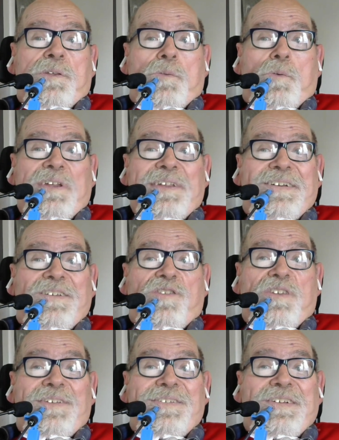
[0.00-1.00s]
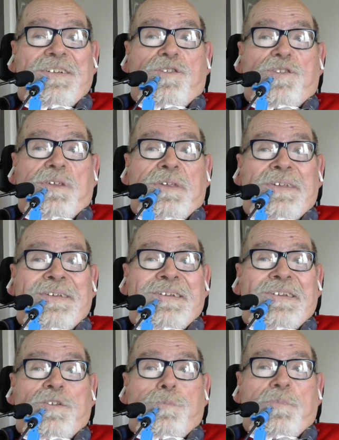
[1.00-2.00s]
So I guess he needs
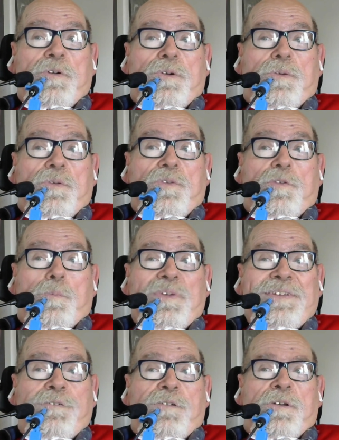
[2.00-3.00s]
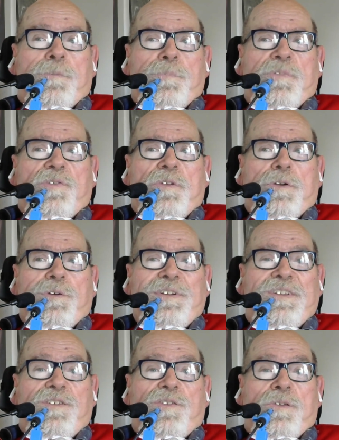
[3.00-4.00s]
his miracles to be
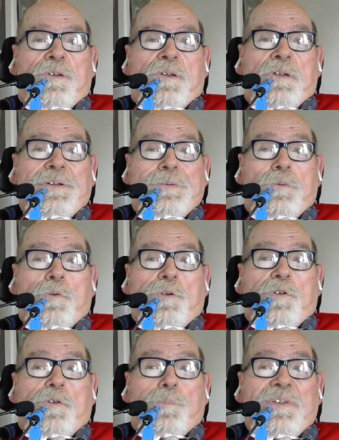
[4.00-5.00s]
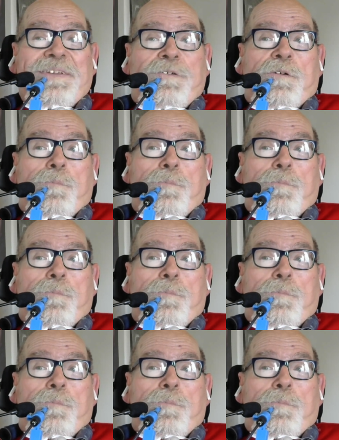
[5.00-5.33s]
mysterious in order to be